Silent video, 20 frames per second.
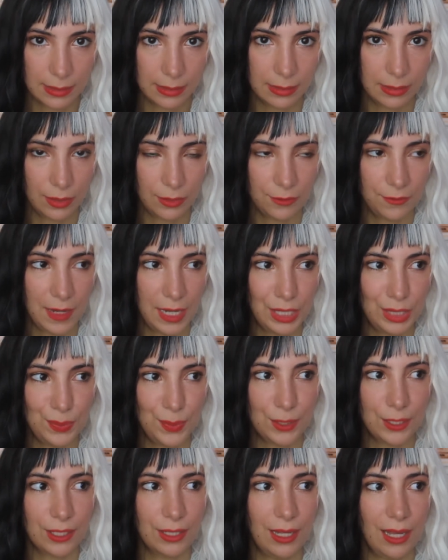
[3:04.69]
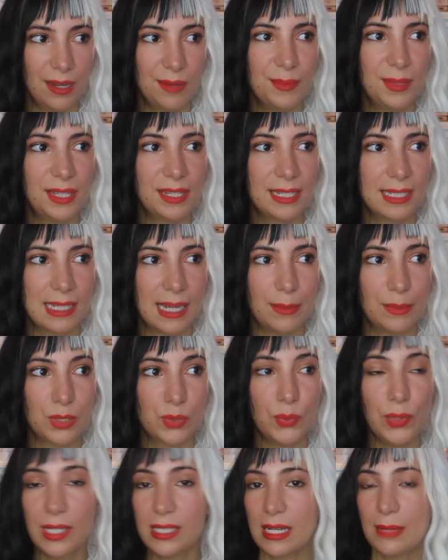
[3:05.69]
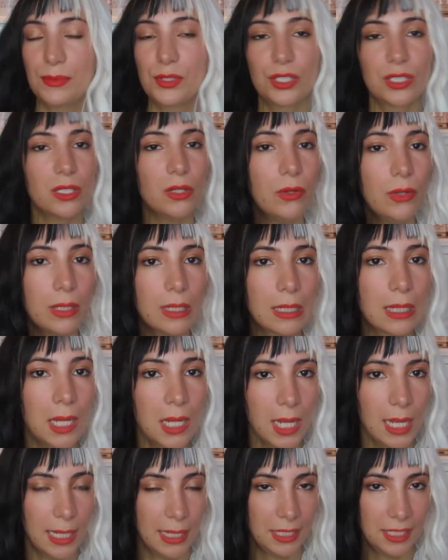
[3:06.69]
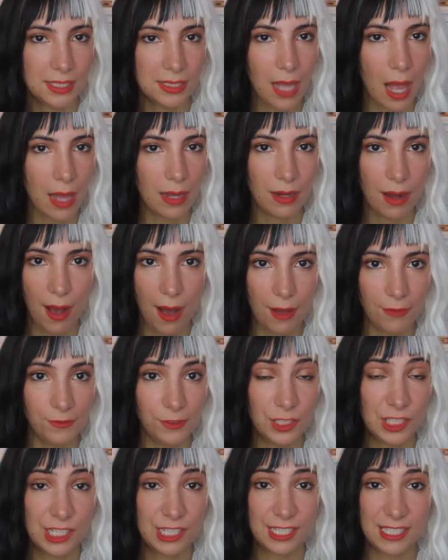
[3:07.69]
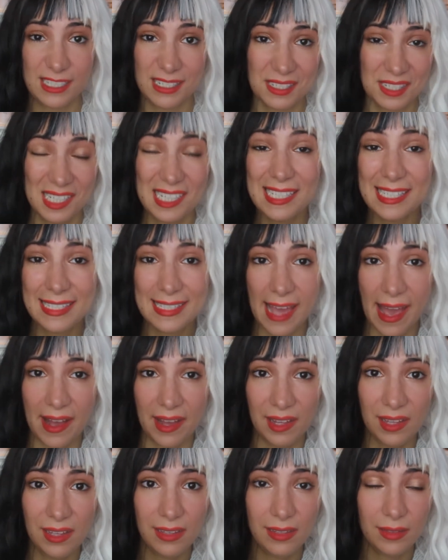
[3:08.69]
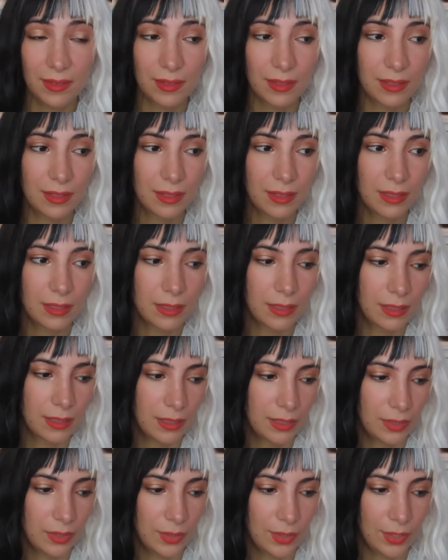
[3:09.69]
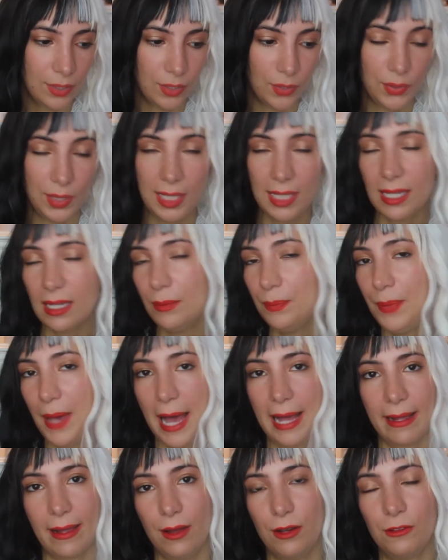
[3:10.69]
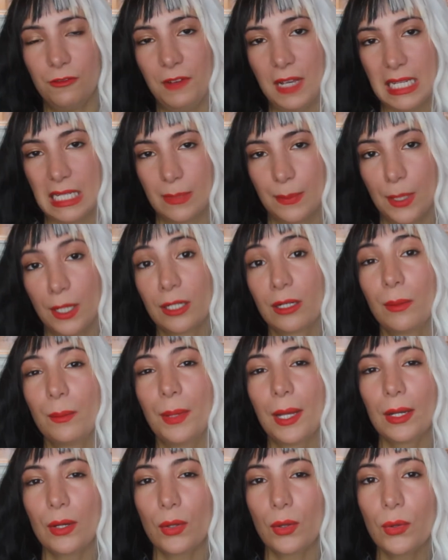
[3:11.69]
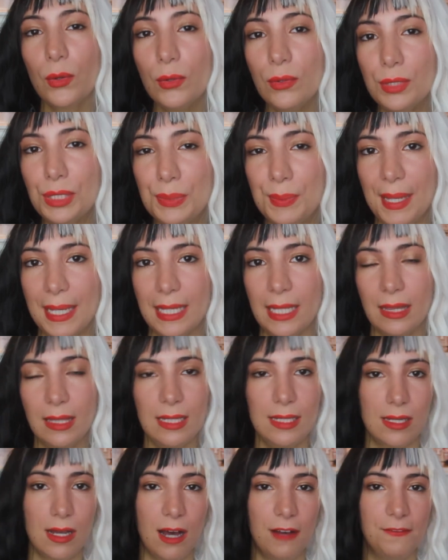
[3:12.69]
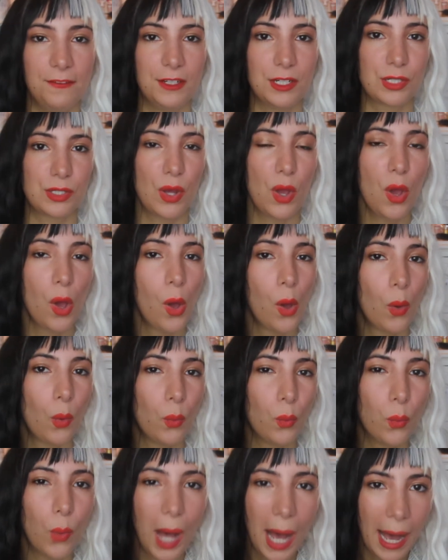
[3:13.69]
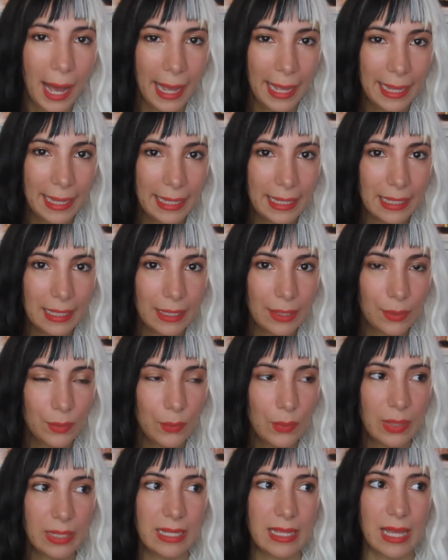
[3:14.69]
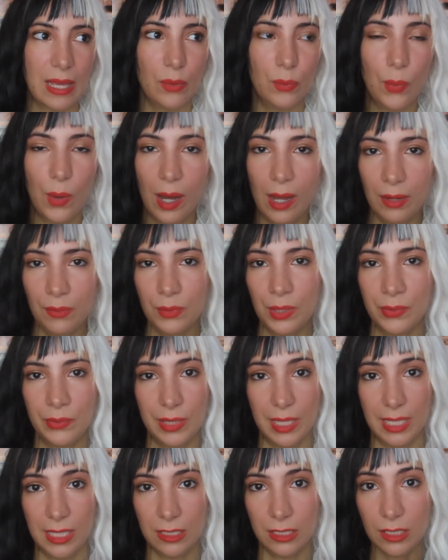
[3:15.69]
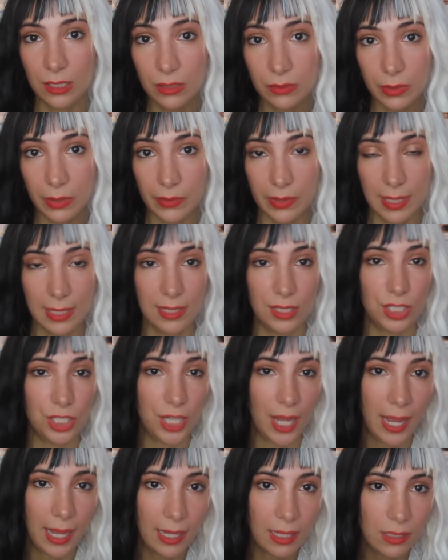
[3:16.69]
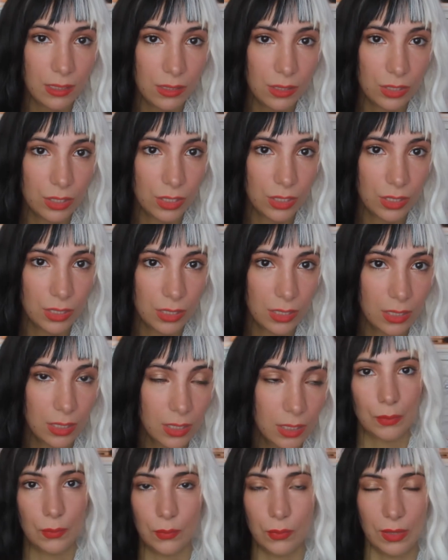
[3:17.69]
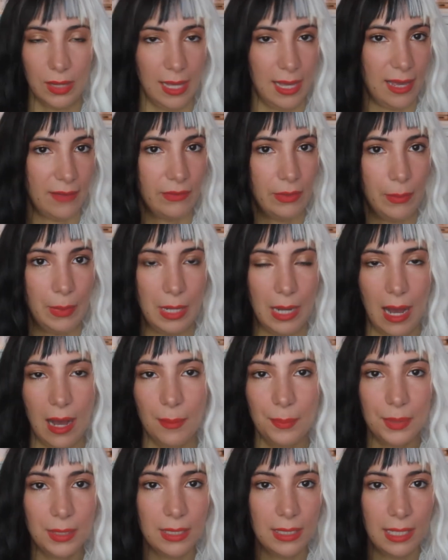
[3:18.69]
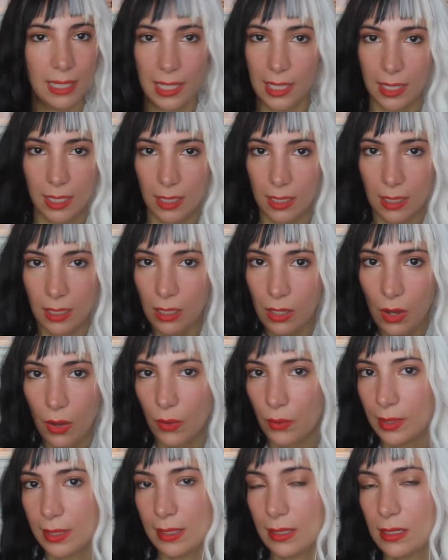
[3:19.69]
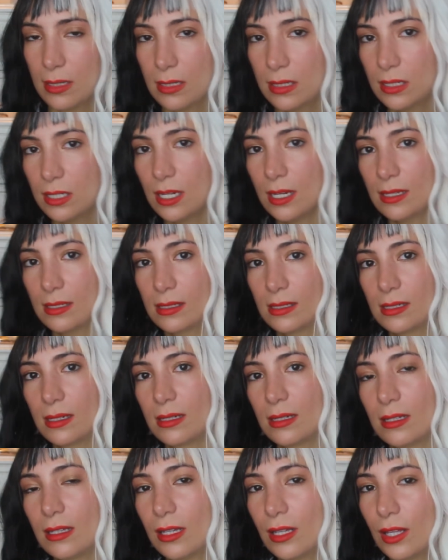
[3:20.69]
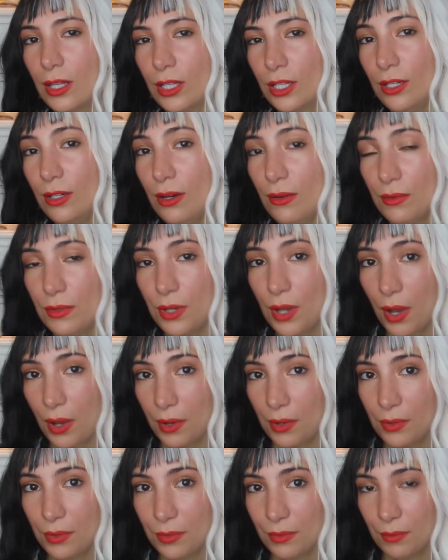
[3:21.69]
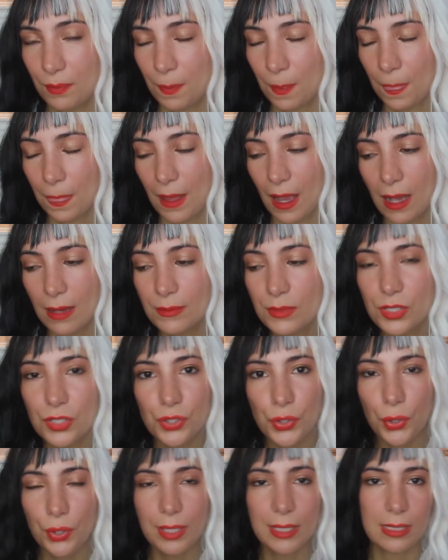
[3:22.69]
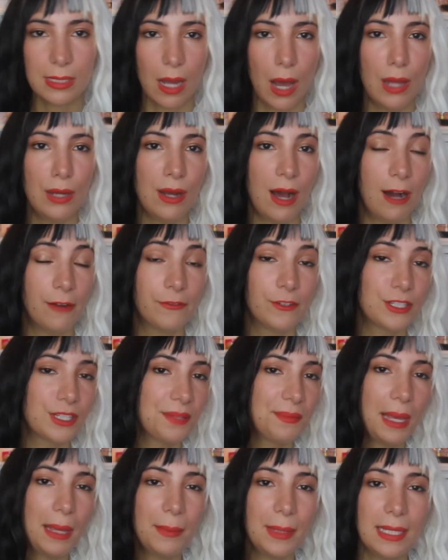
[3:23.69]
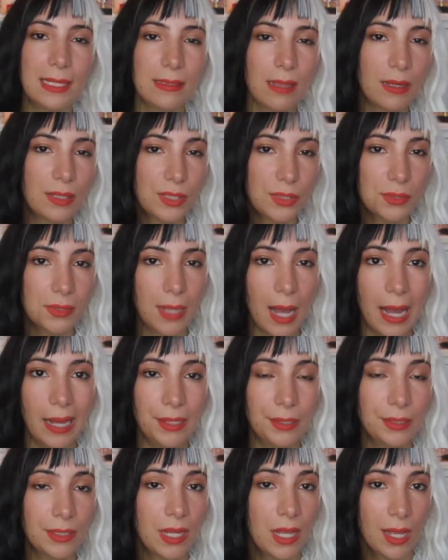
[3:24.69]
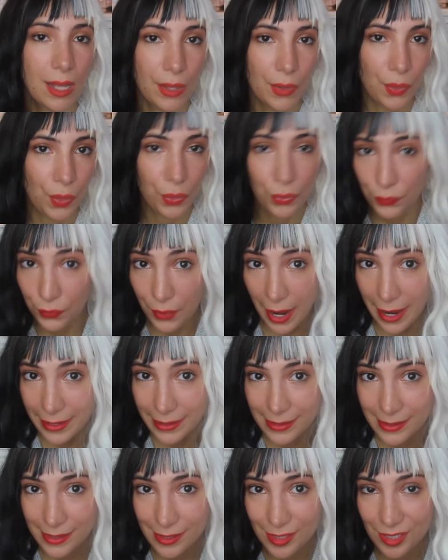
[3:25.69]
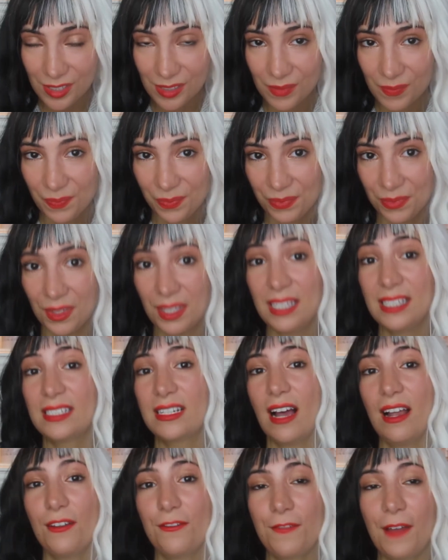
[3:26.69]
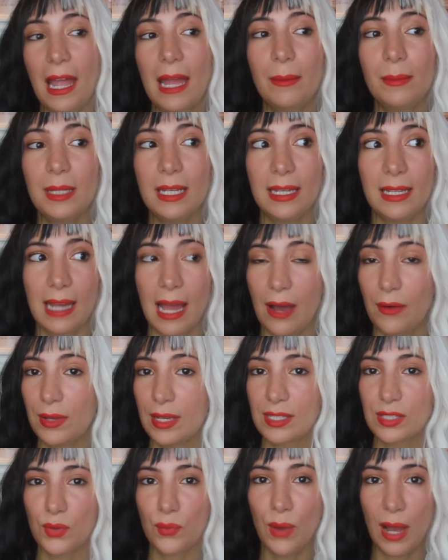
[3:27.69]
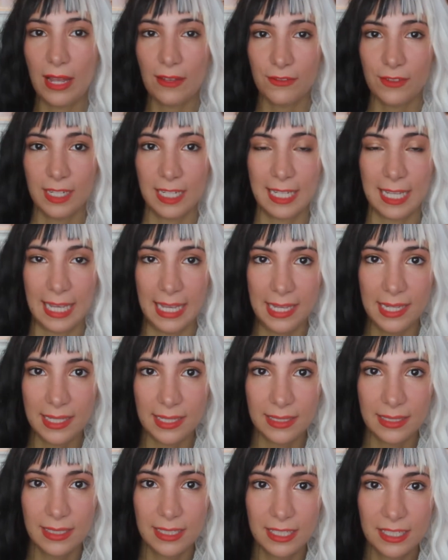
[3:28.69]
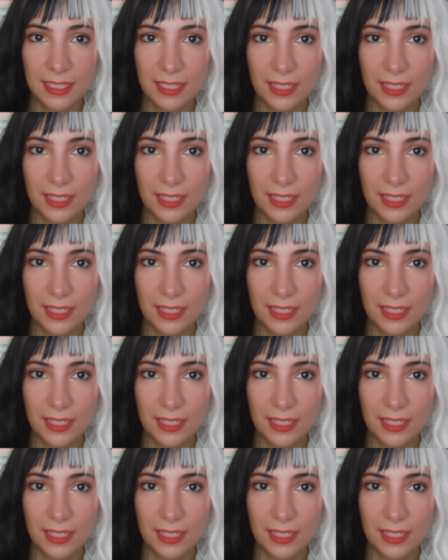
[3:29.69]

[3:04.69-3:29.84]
Facebook could get a million times worse. I'm sure he's gotten offers to sell. He can back out of Facebook, but who's making these offers? Why? What do they want? What would they do? What would they change? Would they have a monopoly? It's just, you don't know. I'm sure he's gotten offers, and maybe he's also gotten threats. He's got a family now. He has a wife and a kid.